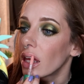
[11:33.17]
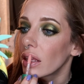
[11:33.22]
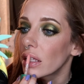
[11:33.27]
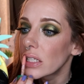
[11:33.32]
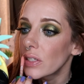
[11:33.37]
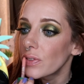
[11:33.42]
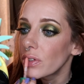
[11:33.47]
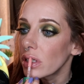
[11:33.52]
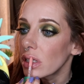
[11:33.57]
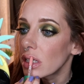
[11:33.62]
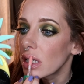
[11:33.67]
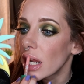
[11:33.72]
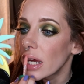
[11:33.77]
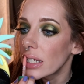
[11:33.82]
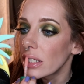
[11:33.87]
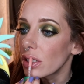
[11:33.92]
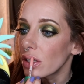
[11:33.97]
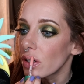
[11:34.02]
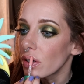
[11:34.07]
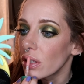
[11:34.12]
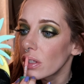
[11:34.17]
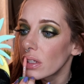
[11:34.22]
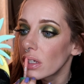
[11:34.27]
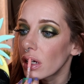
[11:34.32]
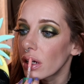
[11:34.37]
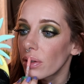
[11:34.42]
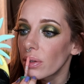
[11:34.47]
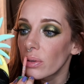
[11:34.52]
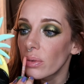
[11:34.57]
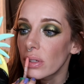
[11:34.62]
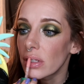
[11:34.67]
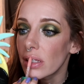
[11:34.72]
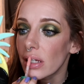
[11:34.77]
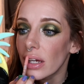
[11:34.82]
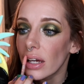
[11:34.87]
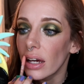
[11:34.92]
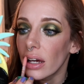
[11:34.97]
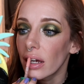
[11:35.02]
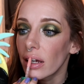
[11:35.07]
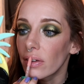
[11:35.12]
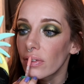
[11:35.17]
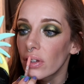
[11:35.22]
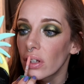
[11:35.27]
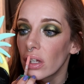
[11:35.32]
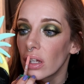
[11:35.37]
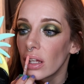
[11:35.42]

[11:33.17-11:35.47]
this feels nicer than the other ones I have.